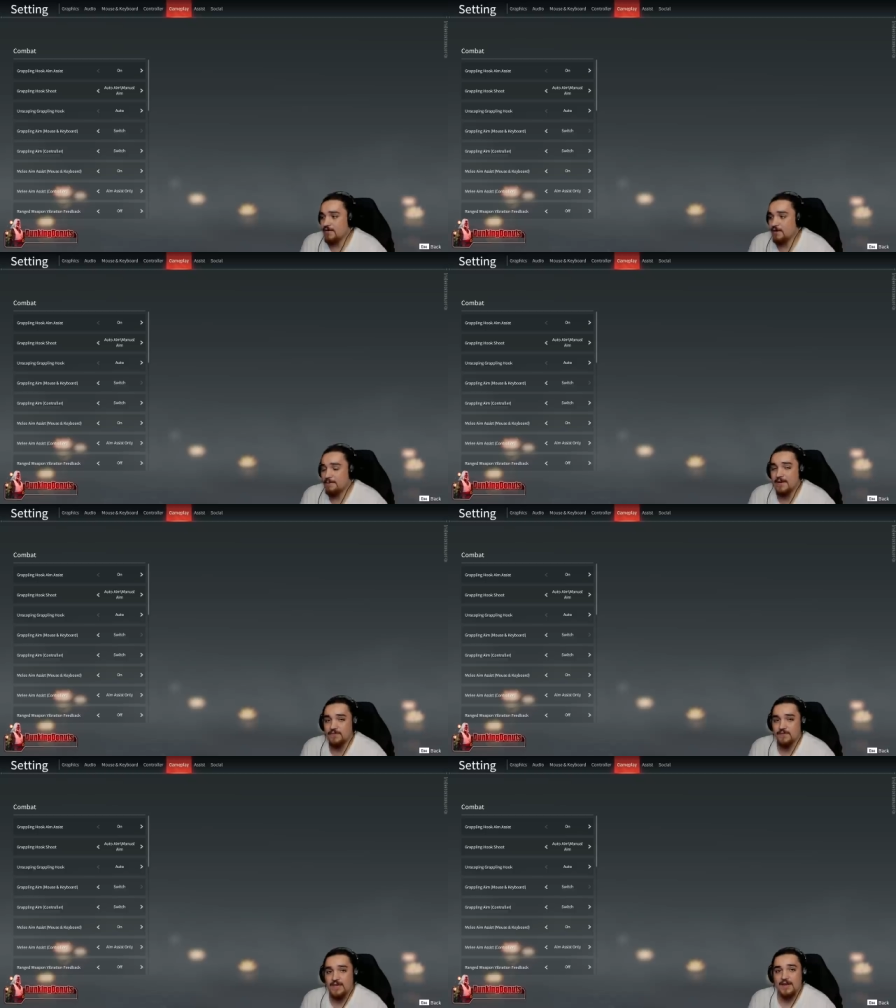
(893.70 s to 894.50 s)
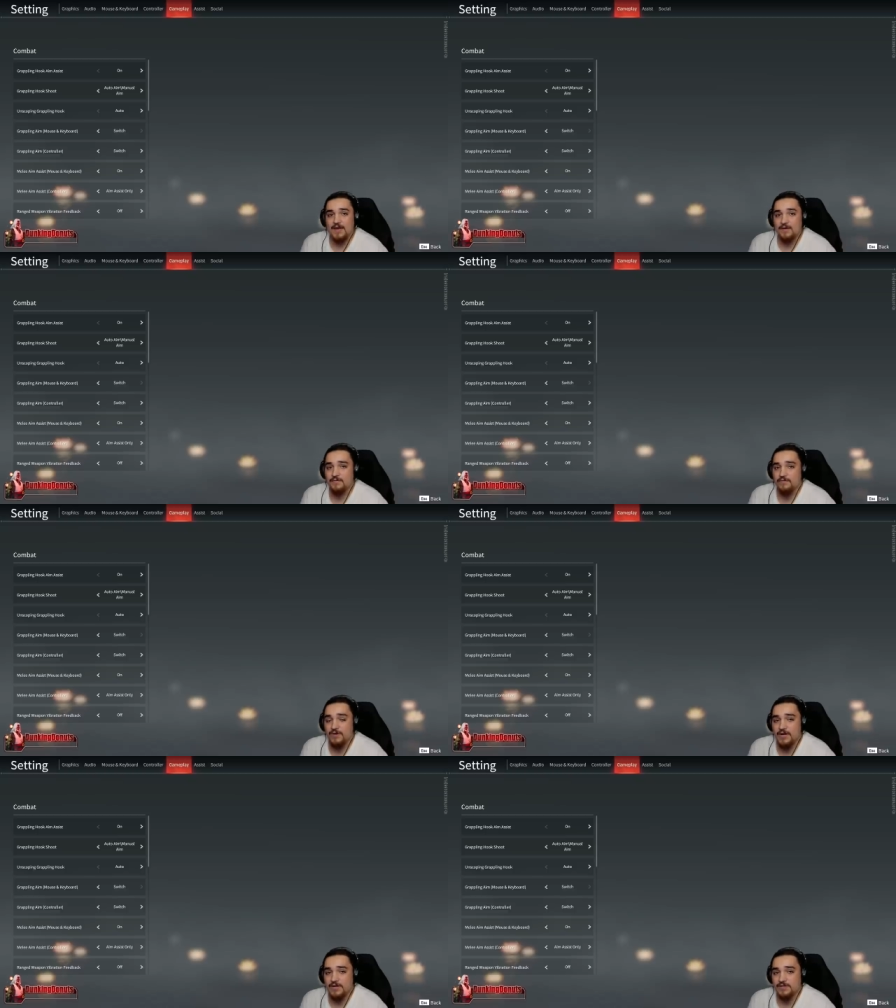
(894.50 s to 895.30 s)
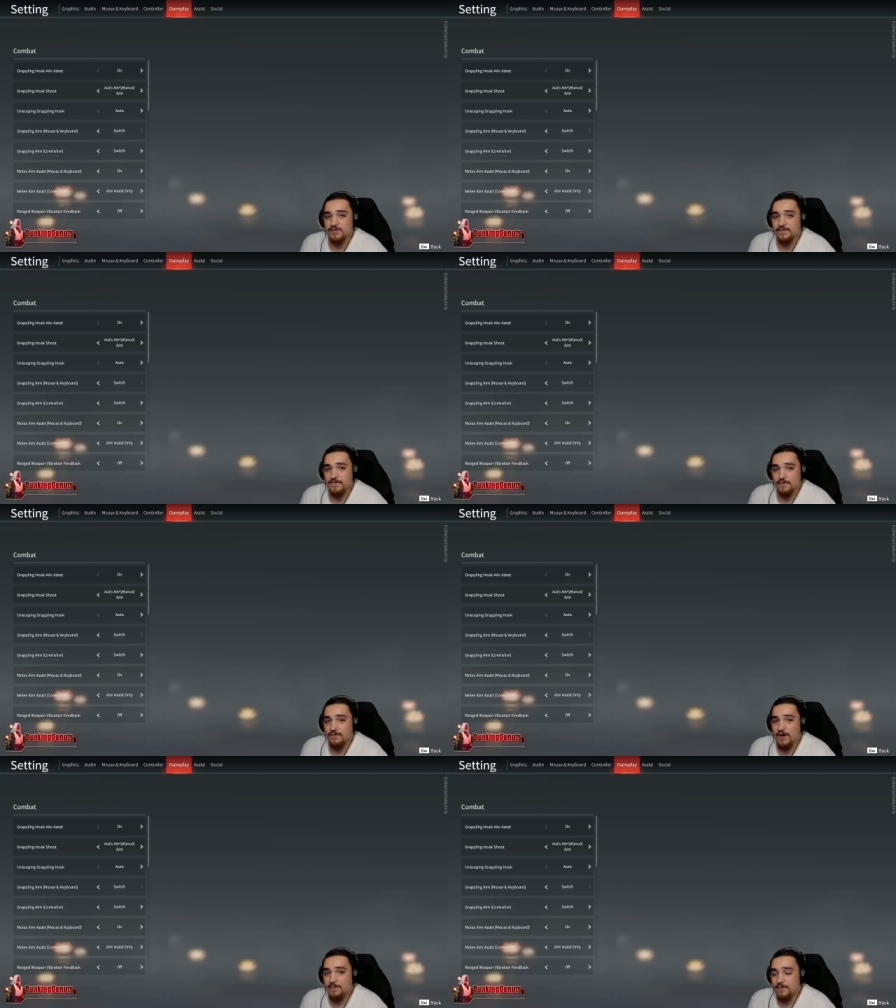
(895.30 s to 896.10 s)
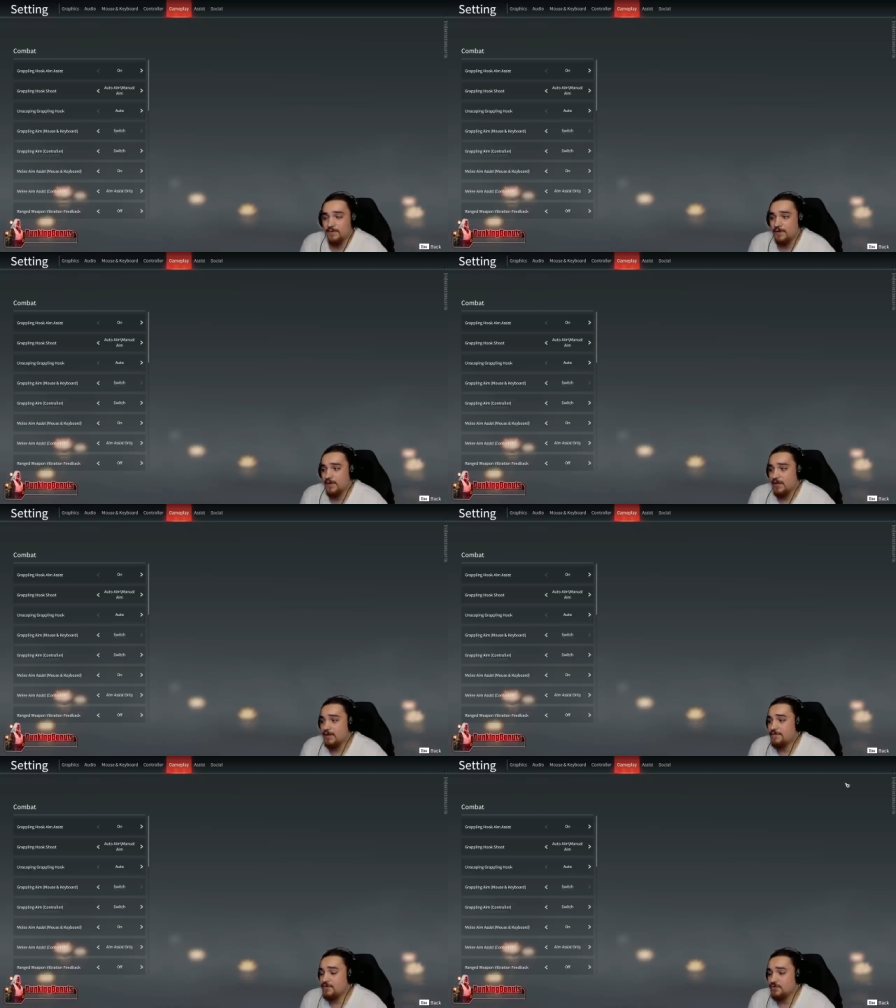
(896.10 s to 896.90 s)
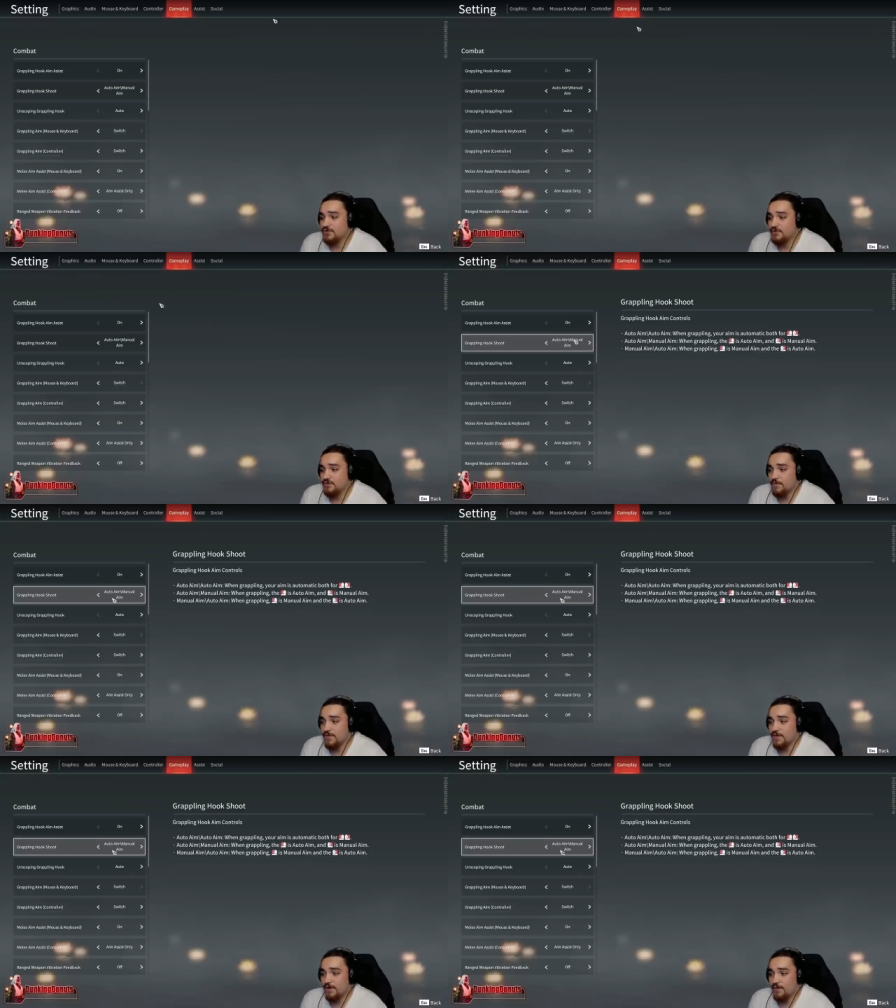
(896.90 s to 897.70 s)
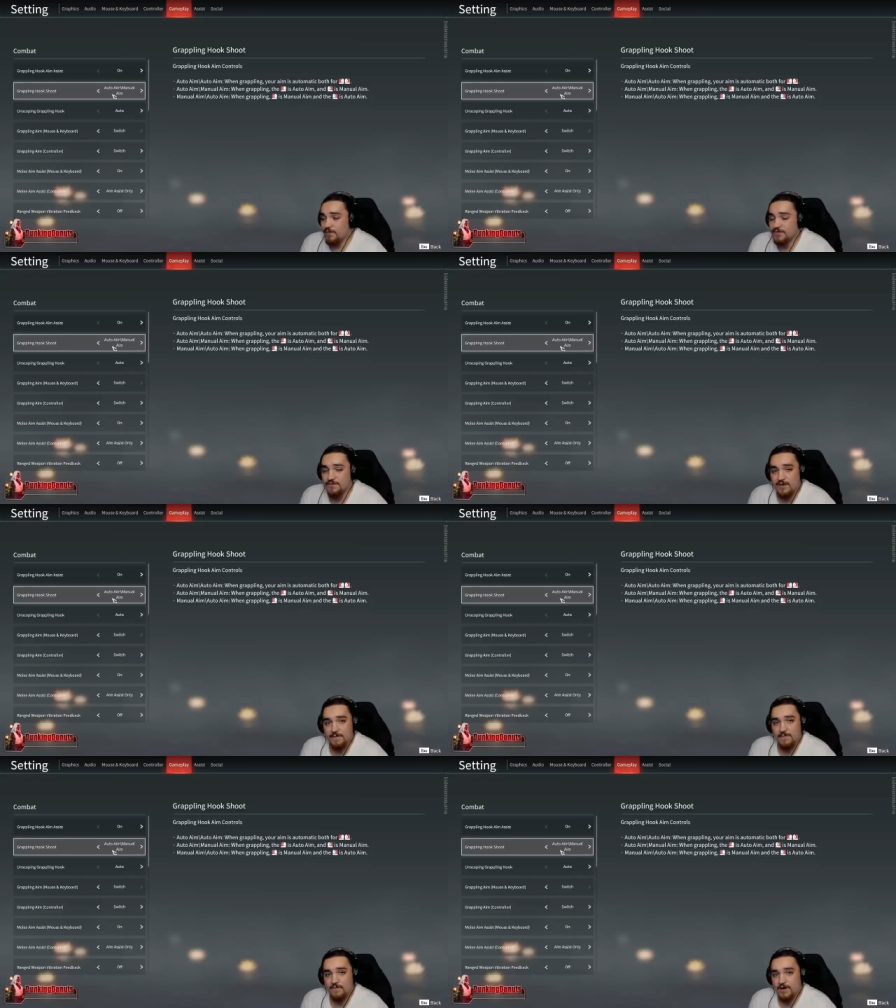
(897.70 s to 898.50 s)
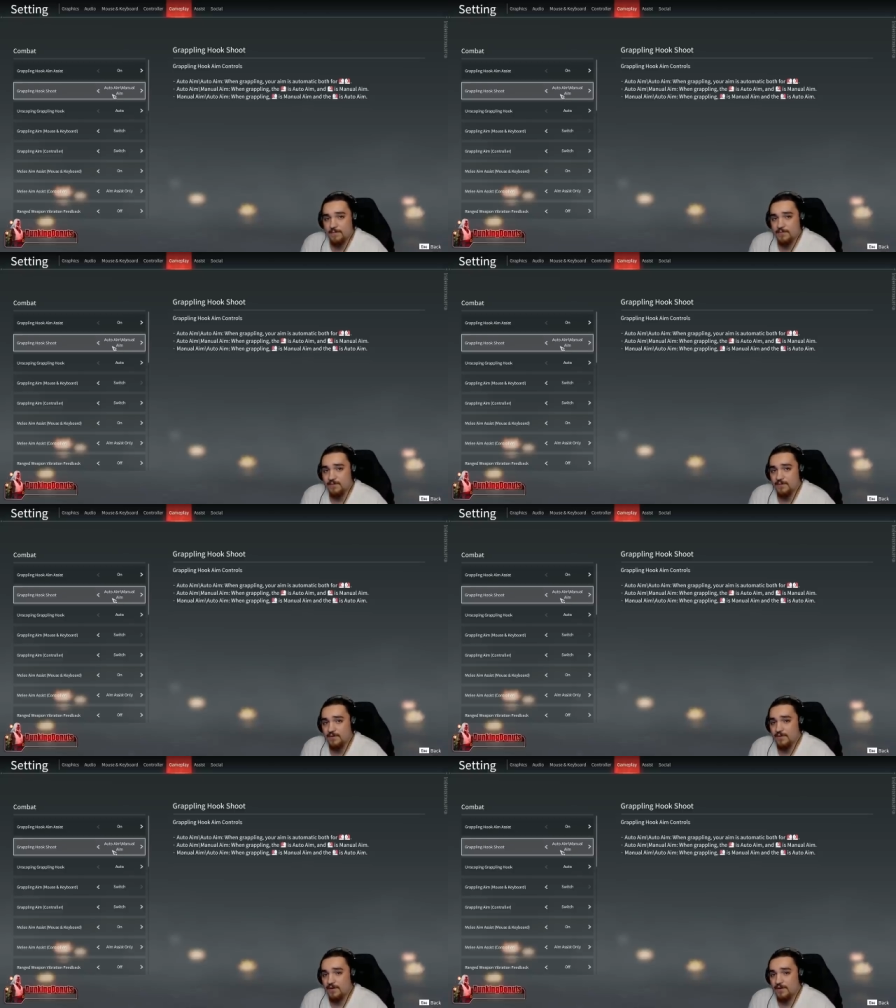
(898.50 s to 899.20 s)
they're about to get out of range of your grapple, if you shoot with the auto aim grapple,